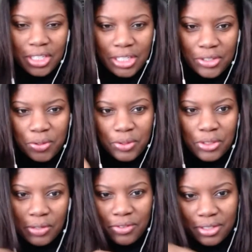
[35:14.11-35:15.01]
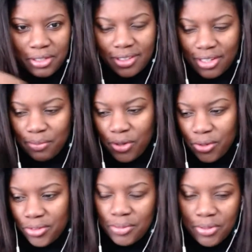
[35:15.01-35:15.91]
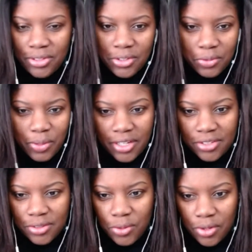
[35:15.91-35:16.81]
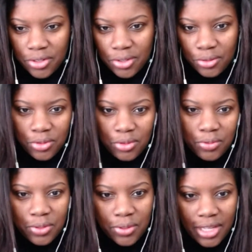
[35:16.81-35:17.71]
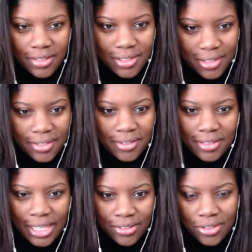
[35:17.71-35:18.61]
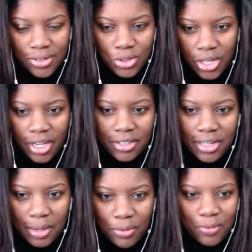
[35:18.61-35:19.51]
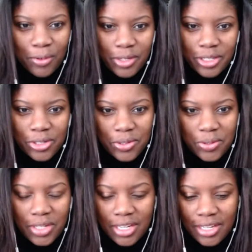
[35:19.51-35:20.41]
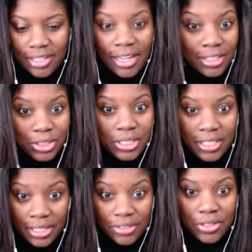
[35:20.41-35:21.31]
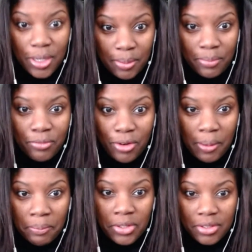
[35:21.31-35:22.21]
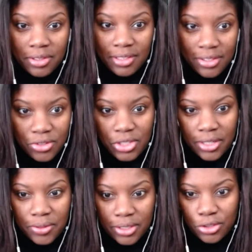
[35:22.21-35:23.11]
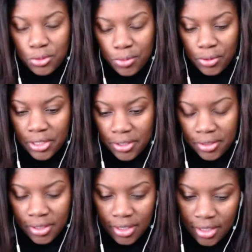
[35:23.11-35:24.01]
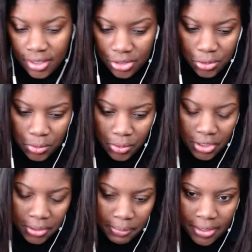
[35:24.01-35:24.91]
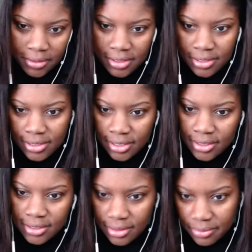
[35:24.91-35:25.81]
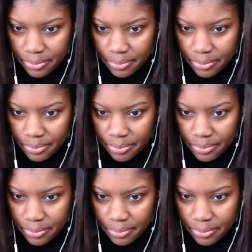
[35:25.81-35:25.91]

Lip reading: and you have to come under some of these rays in order to feel that sunshine that I'm referring to. It has come from this channel that you will hear about these things.